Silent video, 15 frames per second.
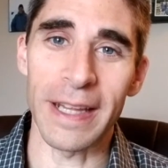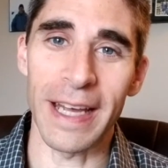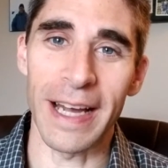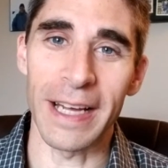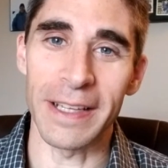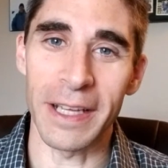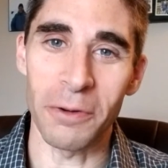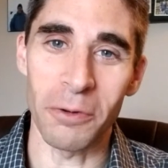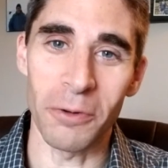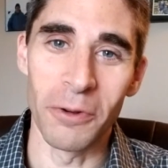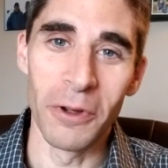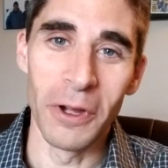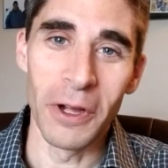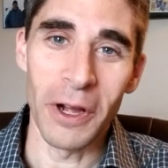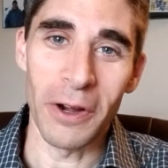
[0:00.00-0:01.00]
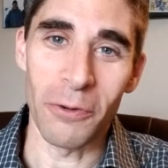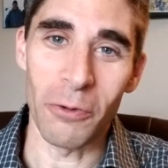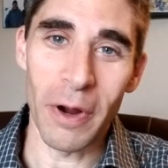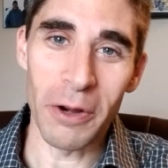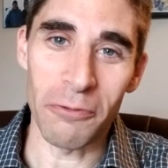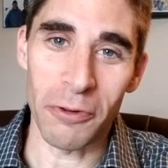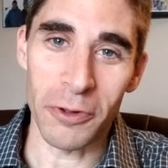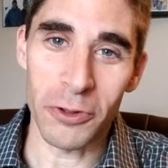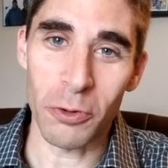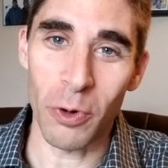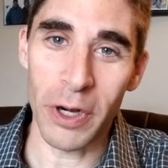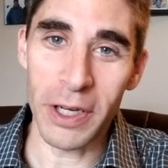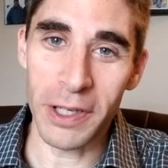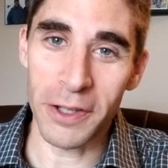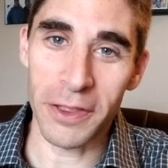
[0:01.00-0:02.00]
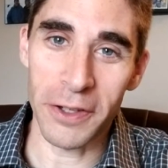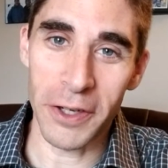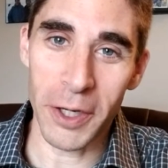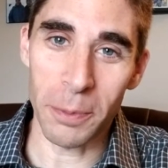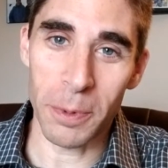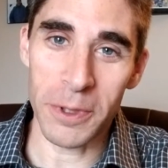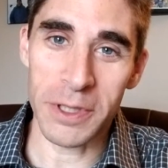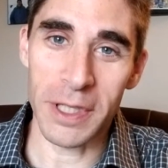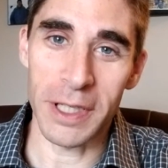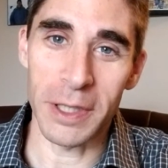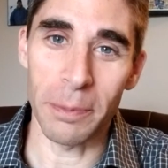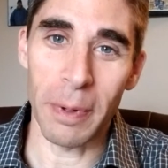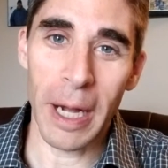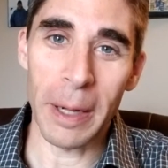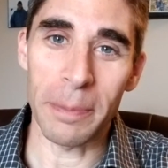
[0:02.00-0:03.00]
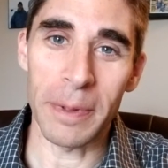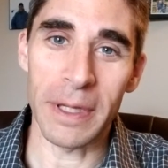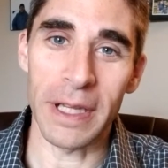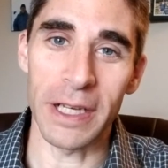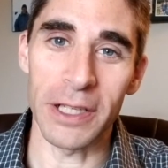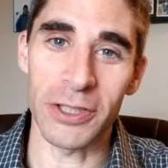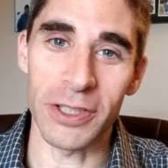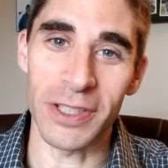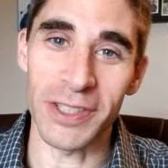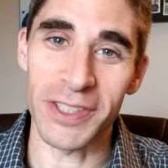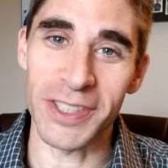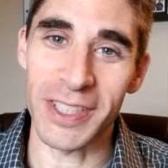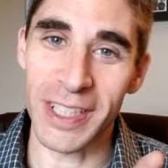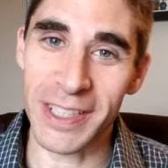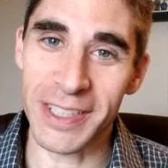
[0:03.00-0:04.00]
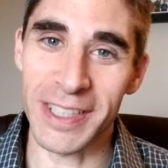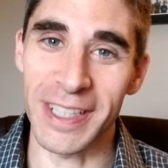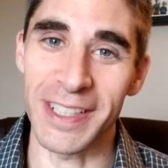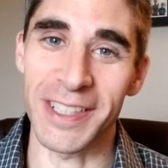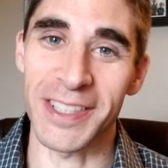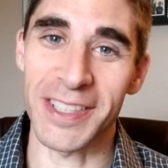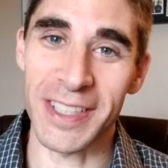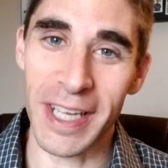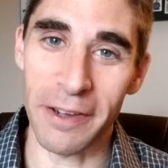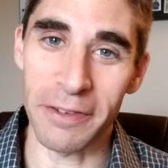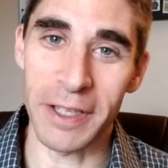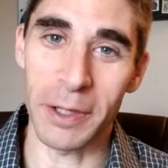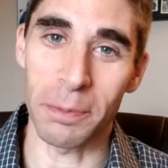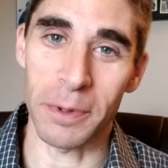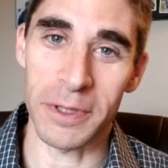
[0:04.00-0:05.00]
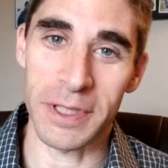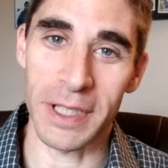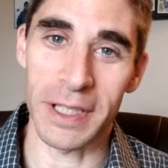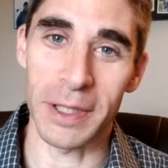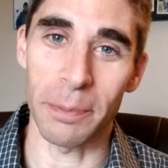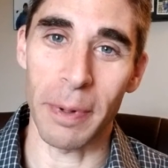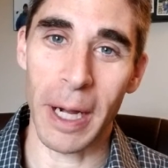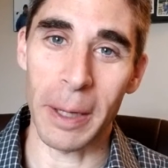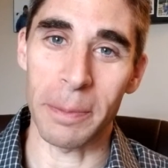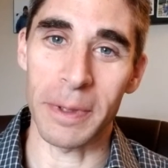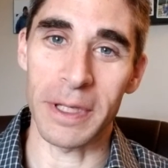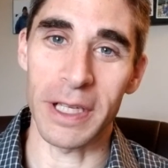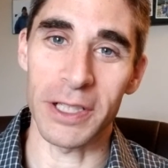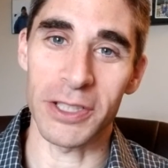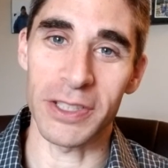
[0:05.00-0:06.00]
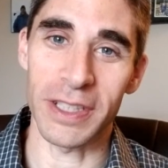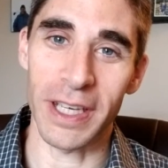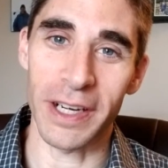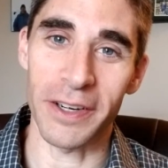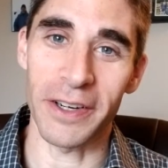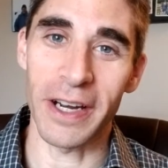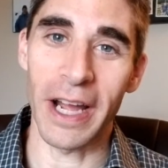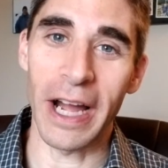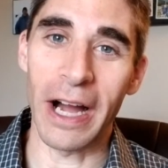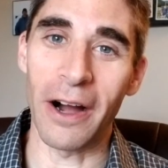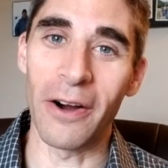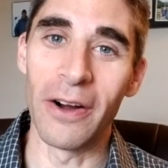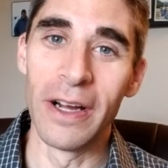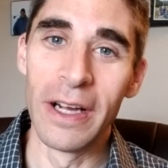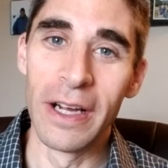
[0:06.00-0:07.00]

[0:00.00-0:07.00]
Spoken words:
that they went from 20 to 30% of the population to 60 to 70% of the population that are now